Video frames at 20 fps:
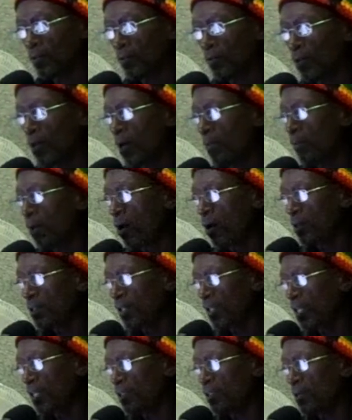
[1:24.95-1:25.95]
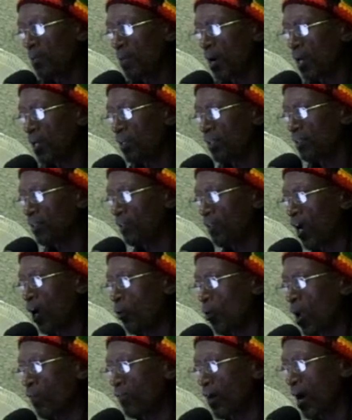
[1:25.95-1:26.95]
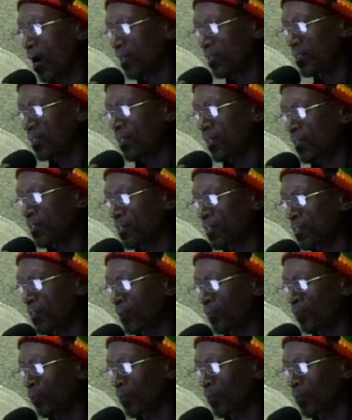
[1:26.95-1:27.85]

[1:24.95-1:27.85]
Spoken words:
We are born in the mind, and we have access